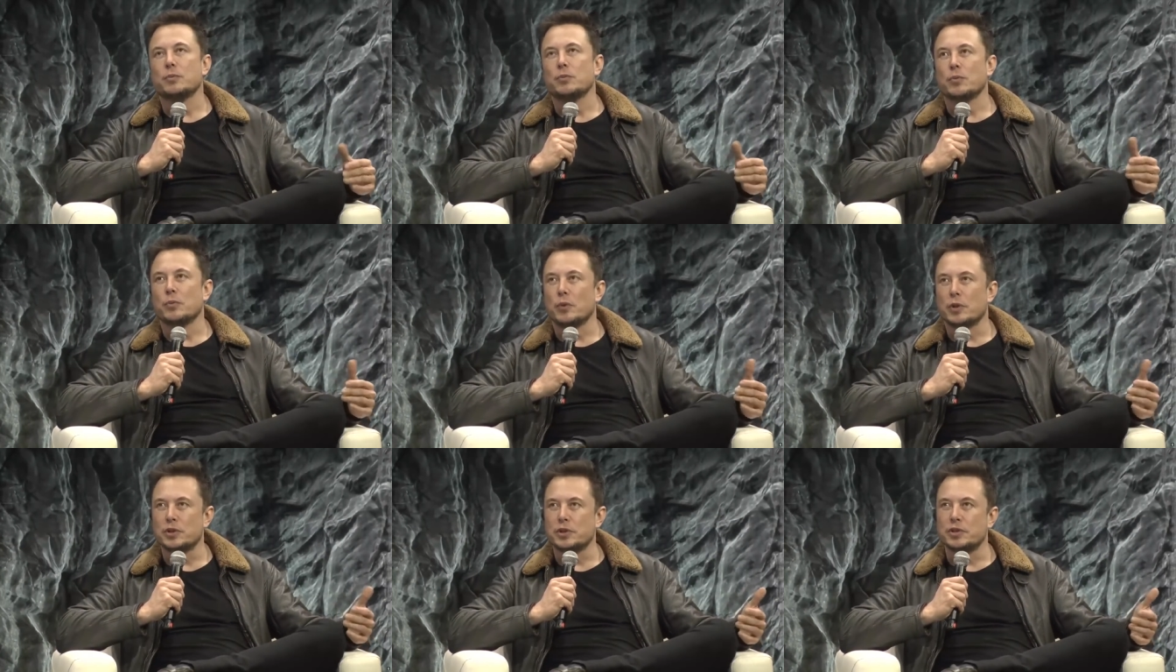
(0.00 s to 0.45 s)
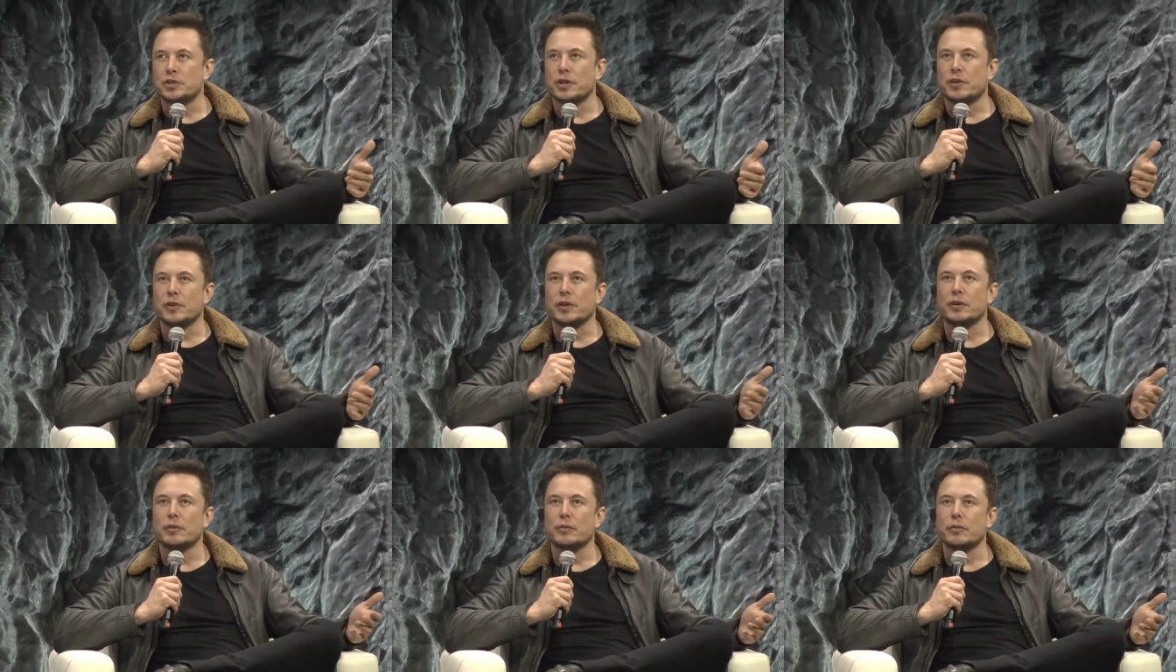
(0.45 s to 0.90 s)
one should
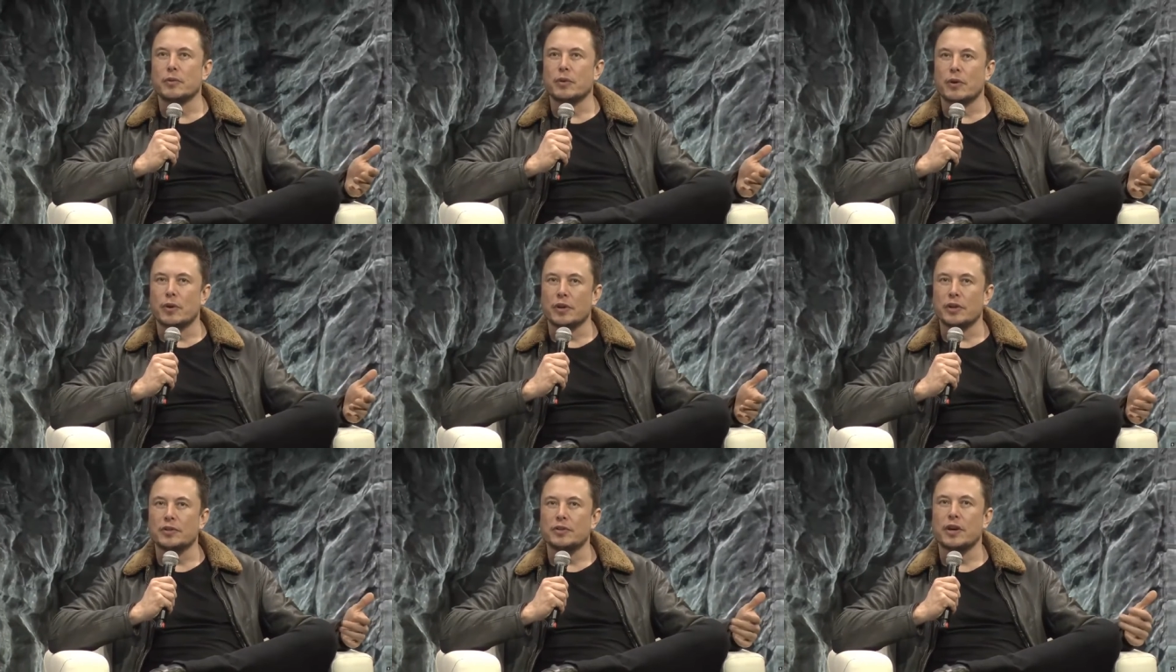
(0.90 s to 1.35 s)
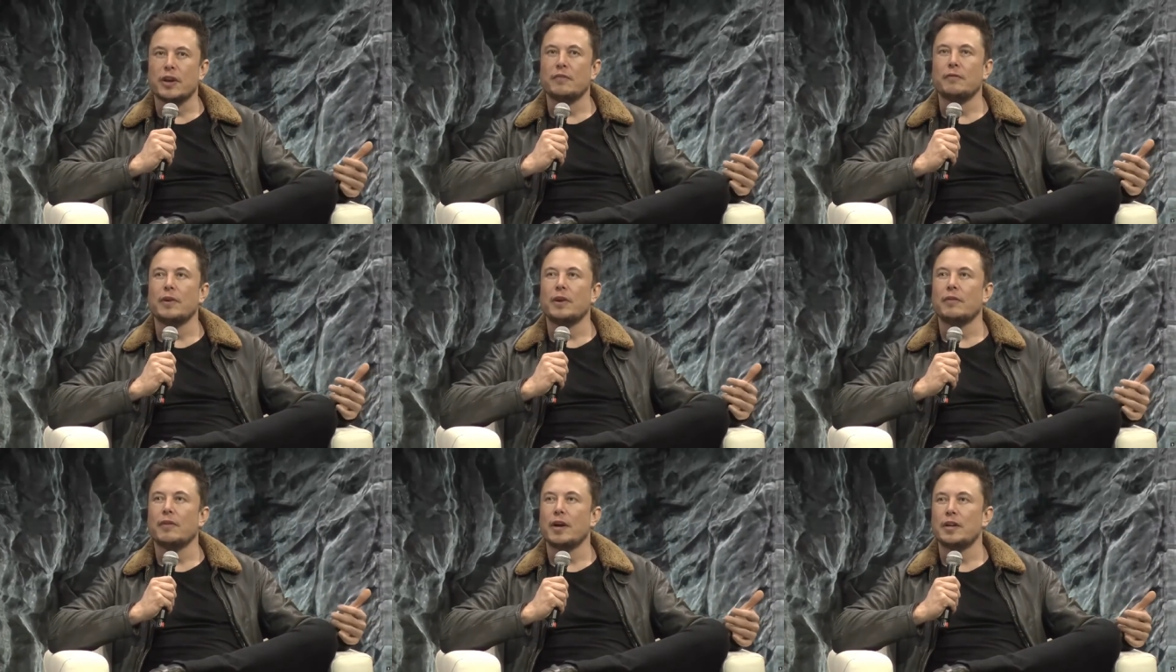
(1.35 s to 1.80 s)
generally err on the side of
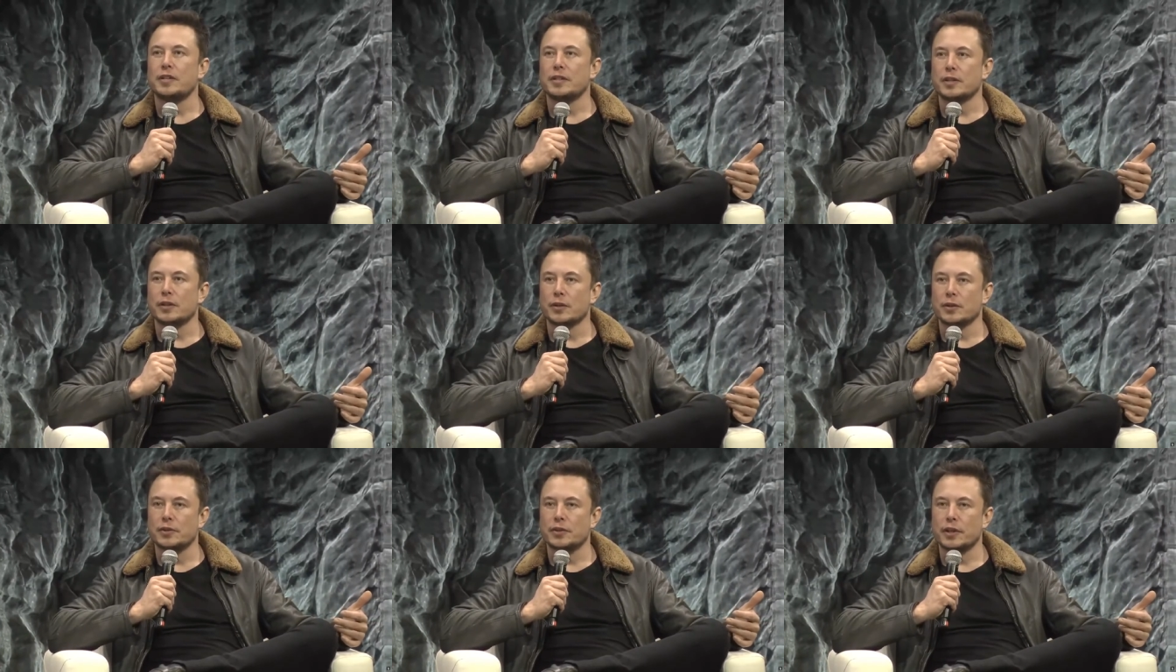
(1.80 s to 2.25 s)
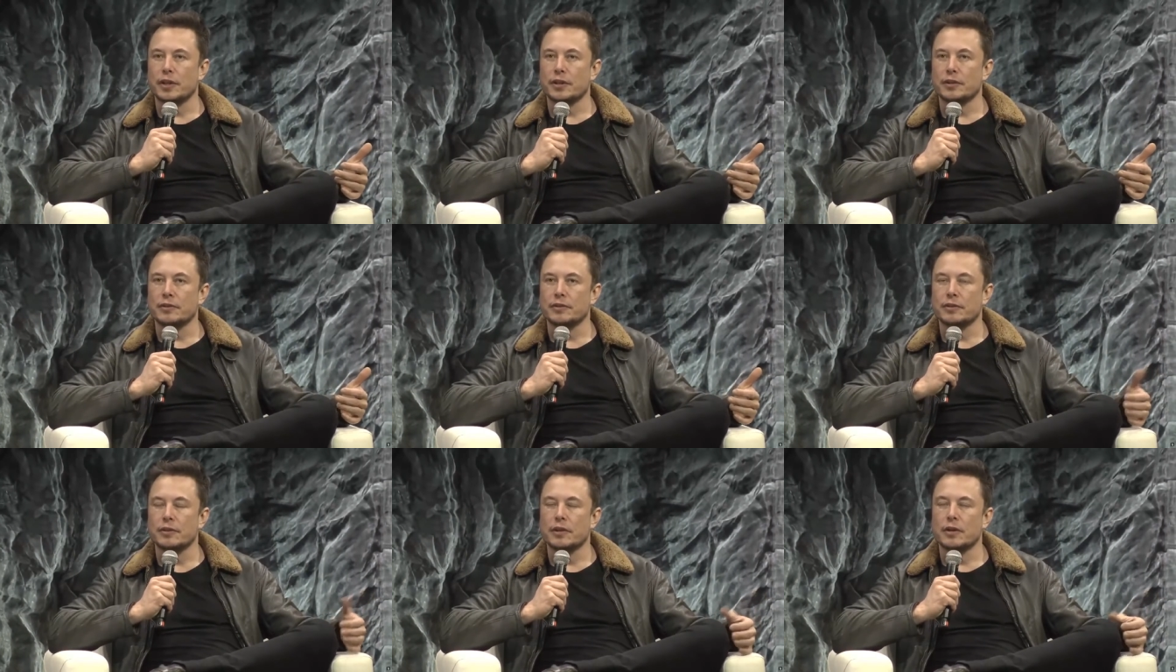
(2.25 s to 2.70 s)
minimizing those
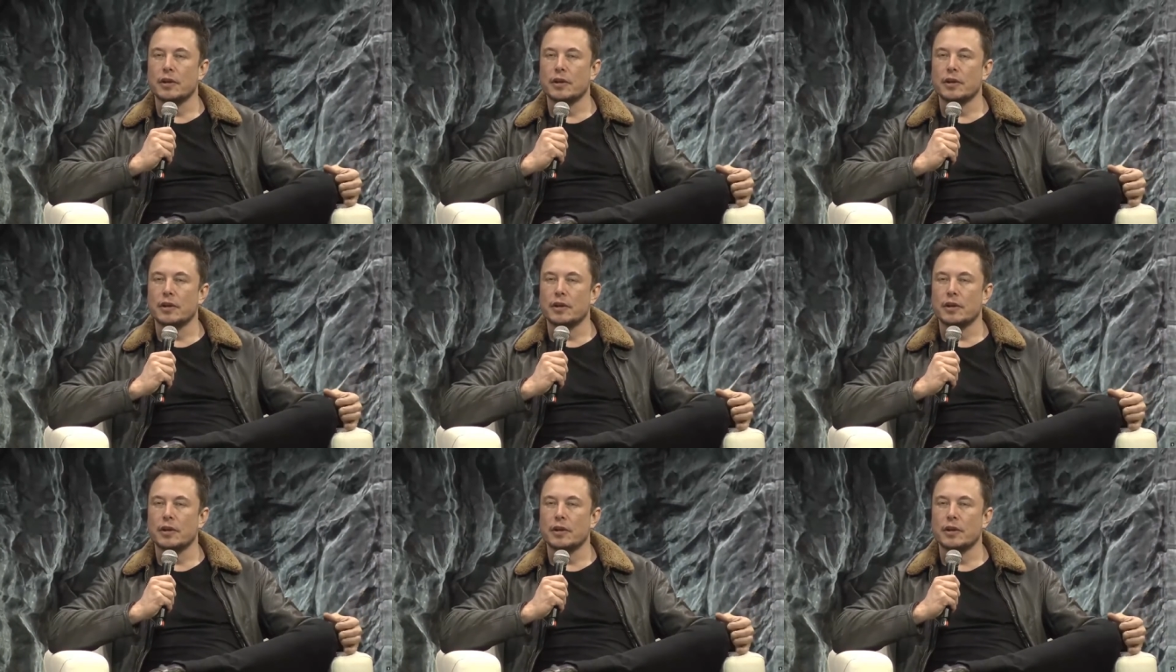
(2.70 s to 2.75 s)
things.